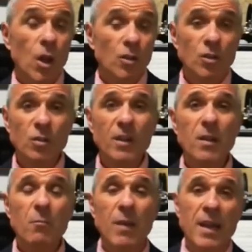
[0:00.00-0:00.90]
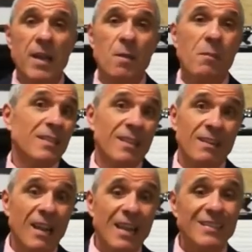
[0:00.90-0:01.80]
During my master
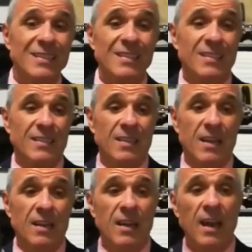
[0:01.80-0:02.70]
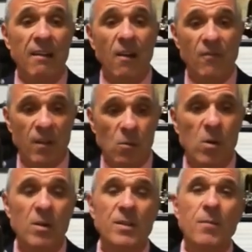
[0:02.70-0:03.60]
classes around the
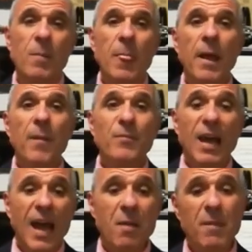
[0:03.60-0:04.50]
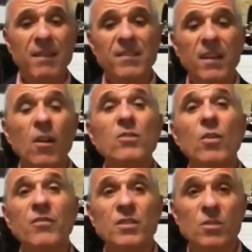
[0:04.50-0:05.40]
world, I met a lot of
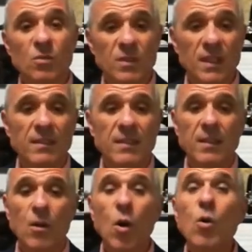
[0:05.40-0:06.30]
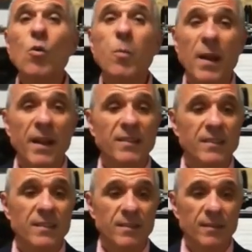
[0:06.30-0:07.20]
students who played
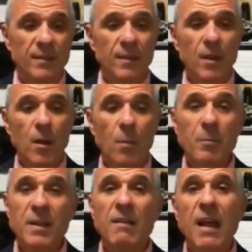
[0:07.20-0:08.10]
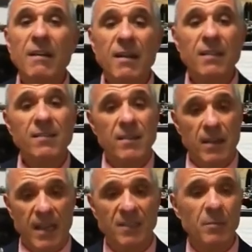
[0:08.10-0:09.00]
B clarinet
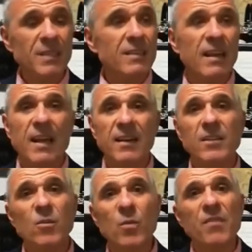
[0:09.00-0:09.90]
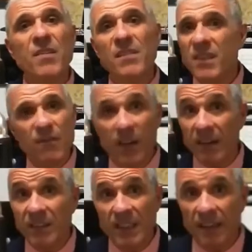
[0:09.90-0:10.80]
and bass clarinet with
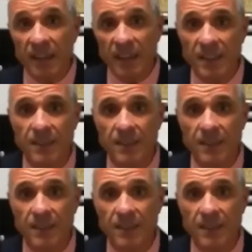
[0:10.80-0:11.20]
different techniques.